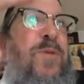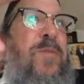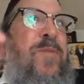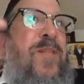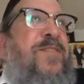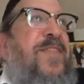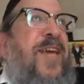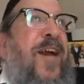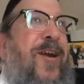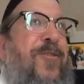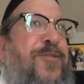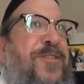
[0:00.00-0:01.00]
people as the
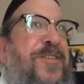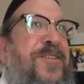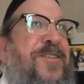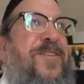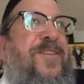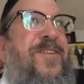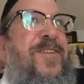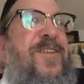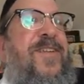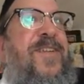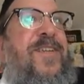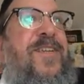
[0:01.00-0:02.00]
heart.
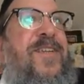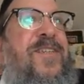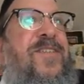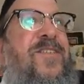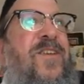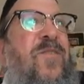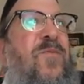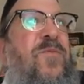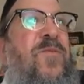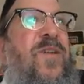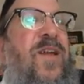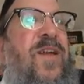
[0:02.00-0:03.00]

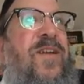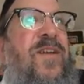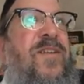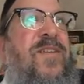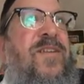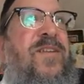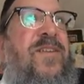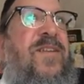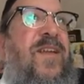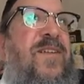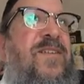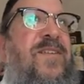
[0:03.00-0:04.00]
So uh, uh
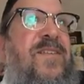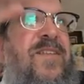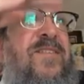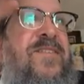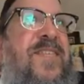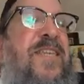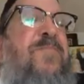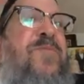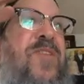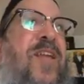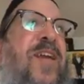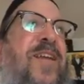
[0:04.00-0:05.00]
it
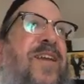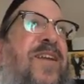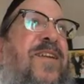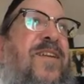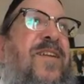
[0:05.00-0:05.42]
seems like